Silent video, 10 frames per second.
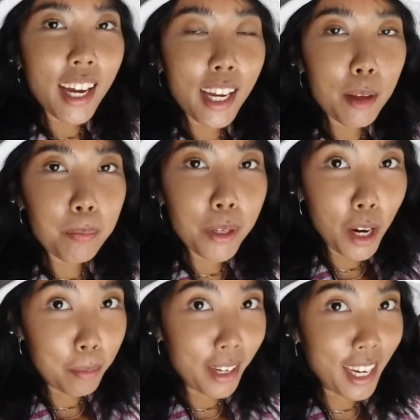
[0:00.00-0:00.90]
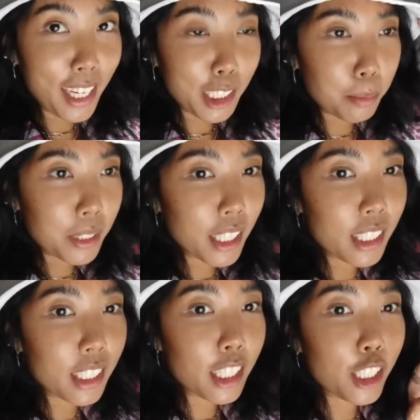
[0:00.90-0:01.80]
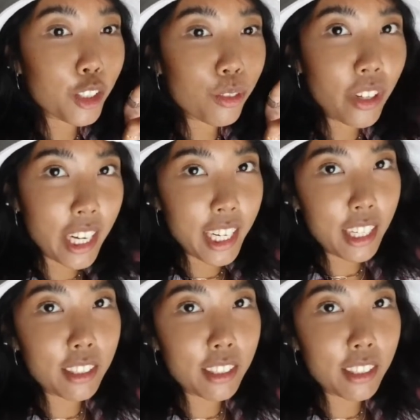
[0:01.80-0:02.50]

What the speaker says: I put on my hat because it is raining